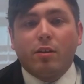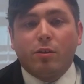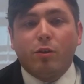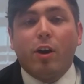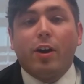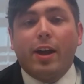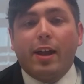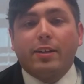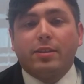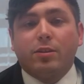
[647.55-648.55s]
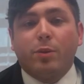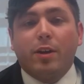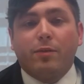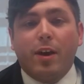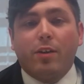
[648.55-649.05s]
Through our analysis, we
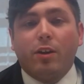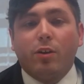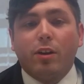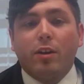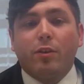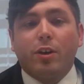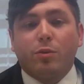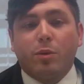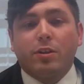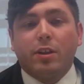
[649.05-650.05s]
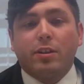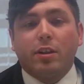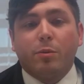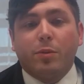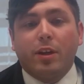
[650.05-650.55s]
have found that Unilever is one such
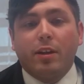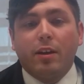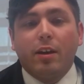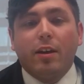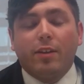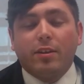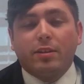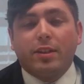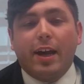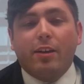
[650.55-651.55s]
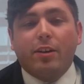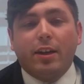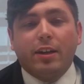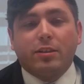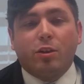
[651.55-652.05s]
company. This is Tyler
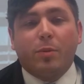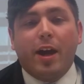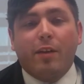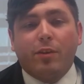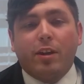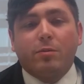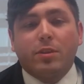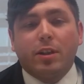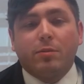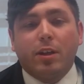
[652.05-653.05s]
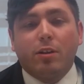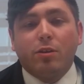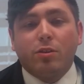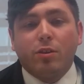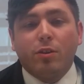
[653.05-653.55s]
Diggs, and on behalf of the MGMT
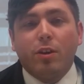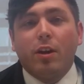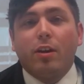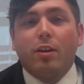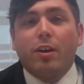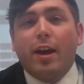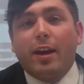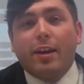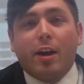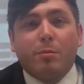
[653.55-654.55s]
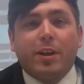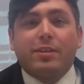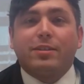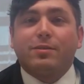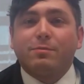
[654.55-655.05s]
News crew, good night and God
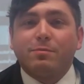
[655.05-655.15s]
bless.